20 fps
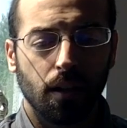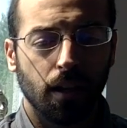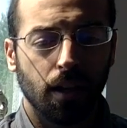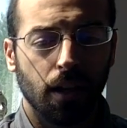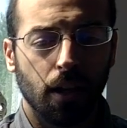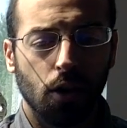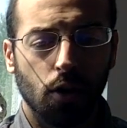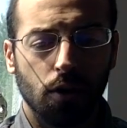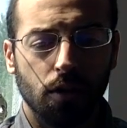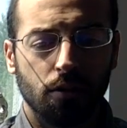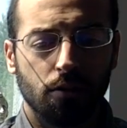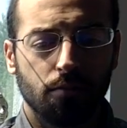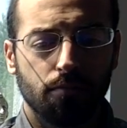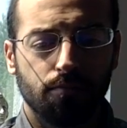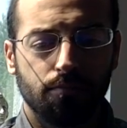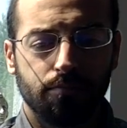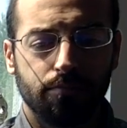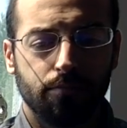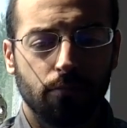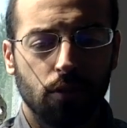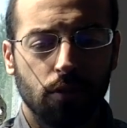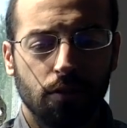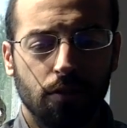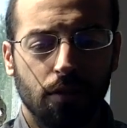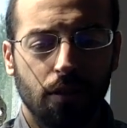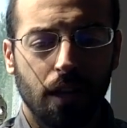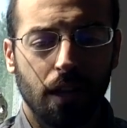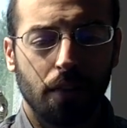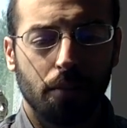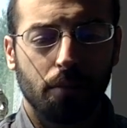it's just
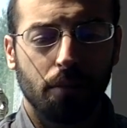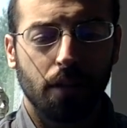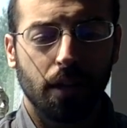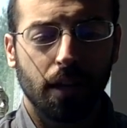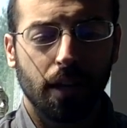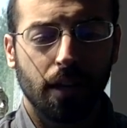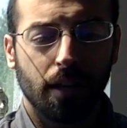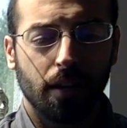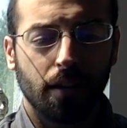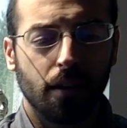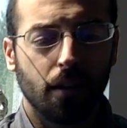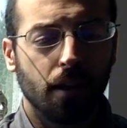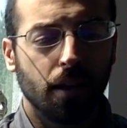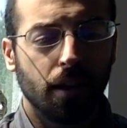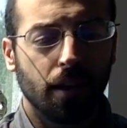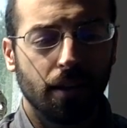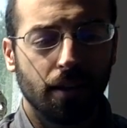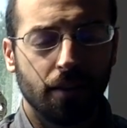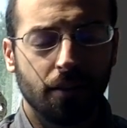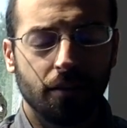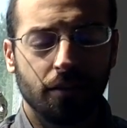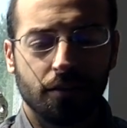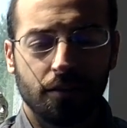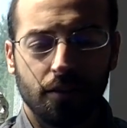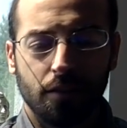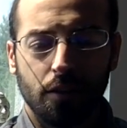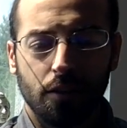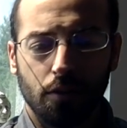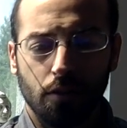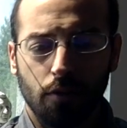a lot of playing. This is
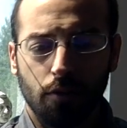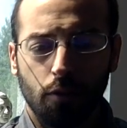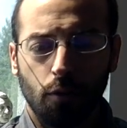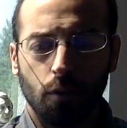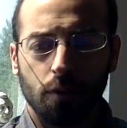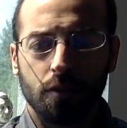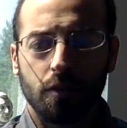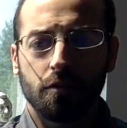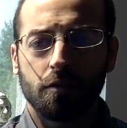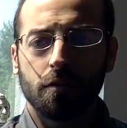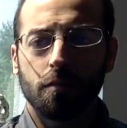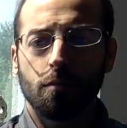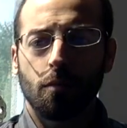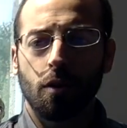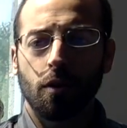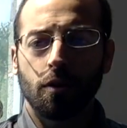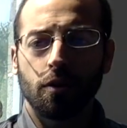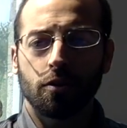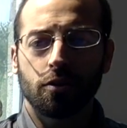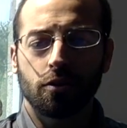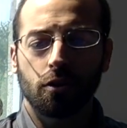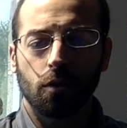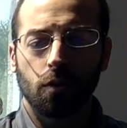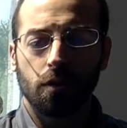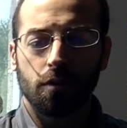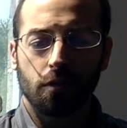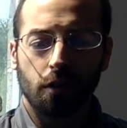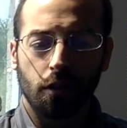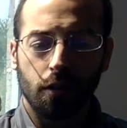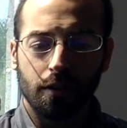another, of course, it's a march, so
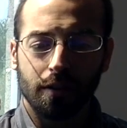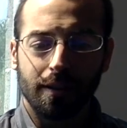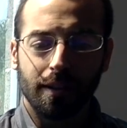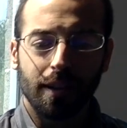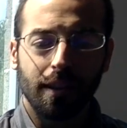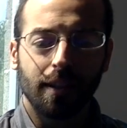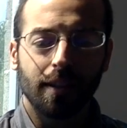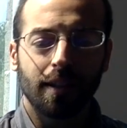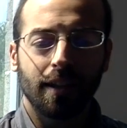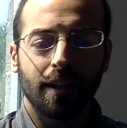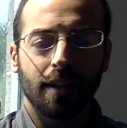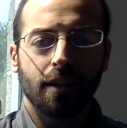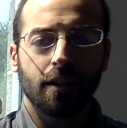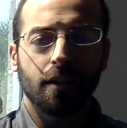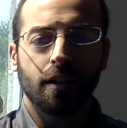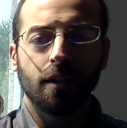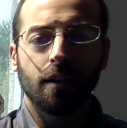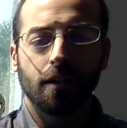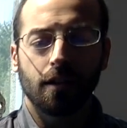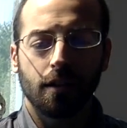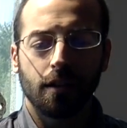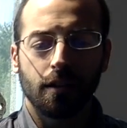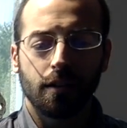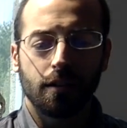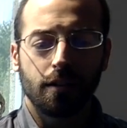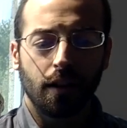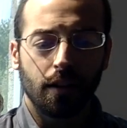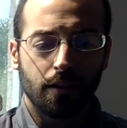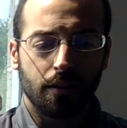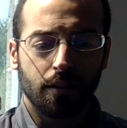it's articulated.
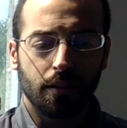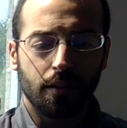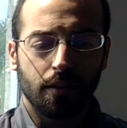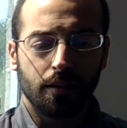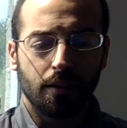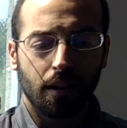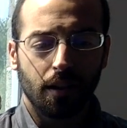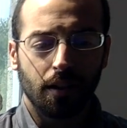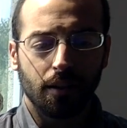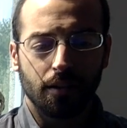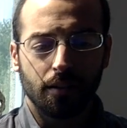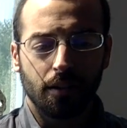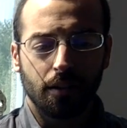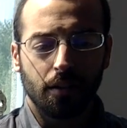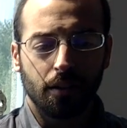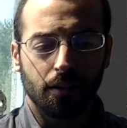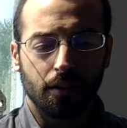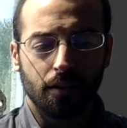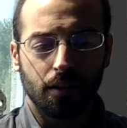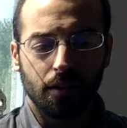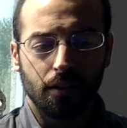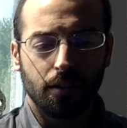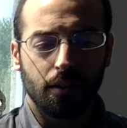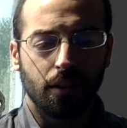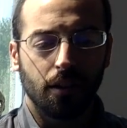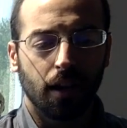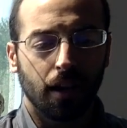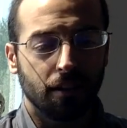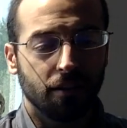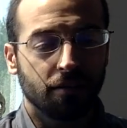Ta ta ta ta ta ta
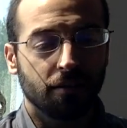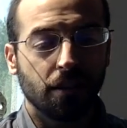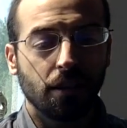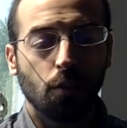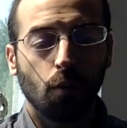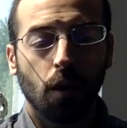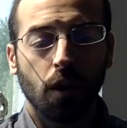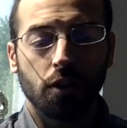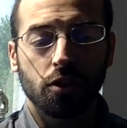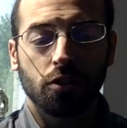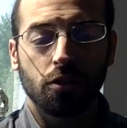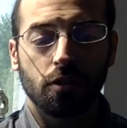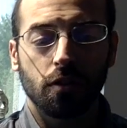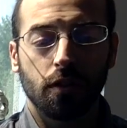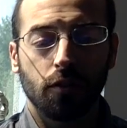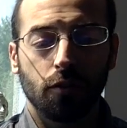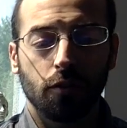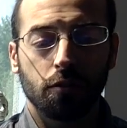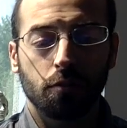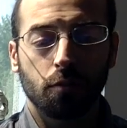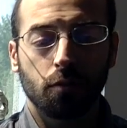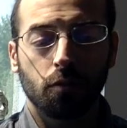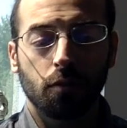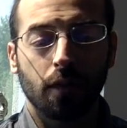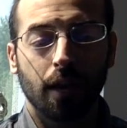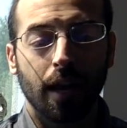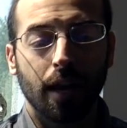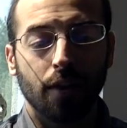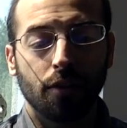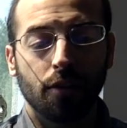ta. At C, watch your difference between
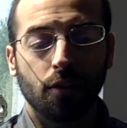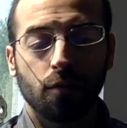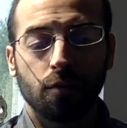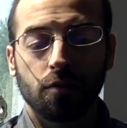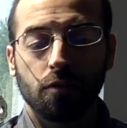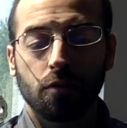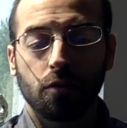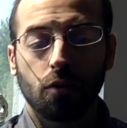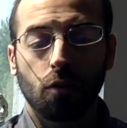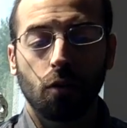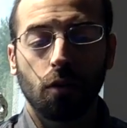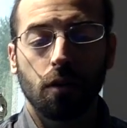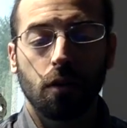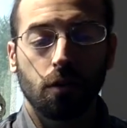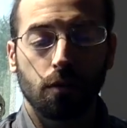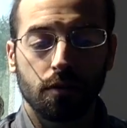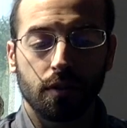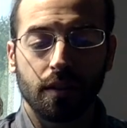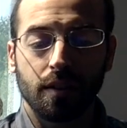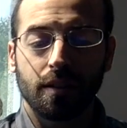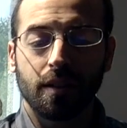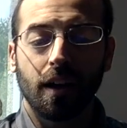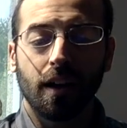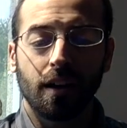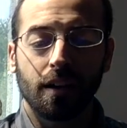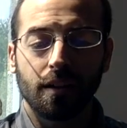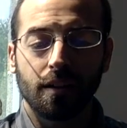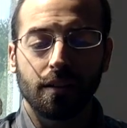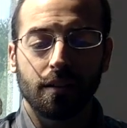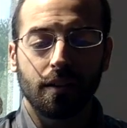your eighth notes and your chord notes.
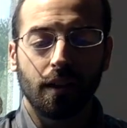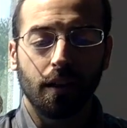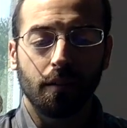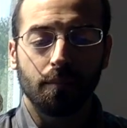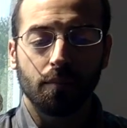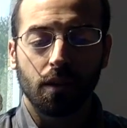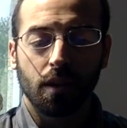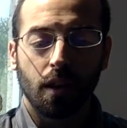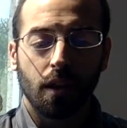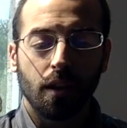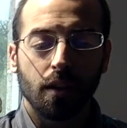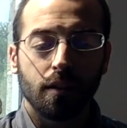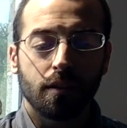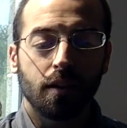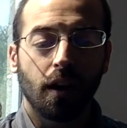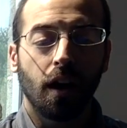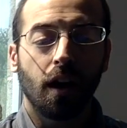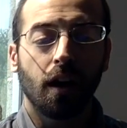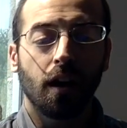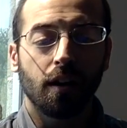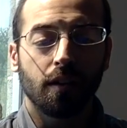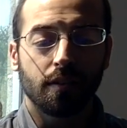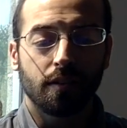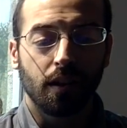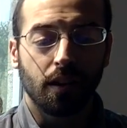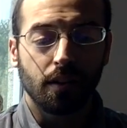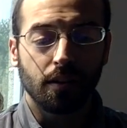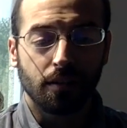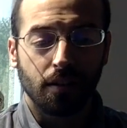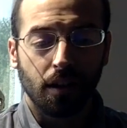Ta ta ta
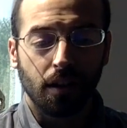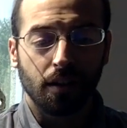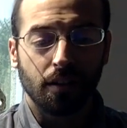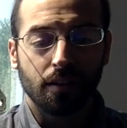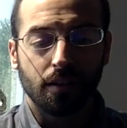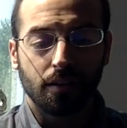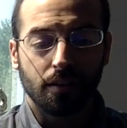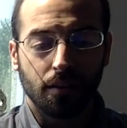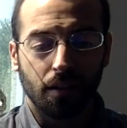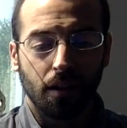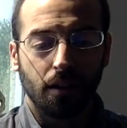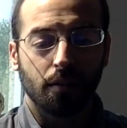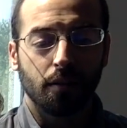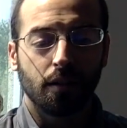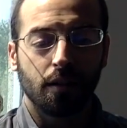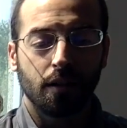ta ta ta.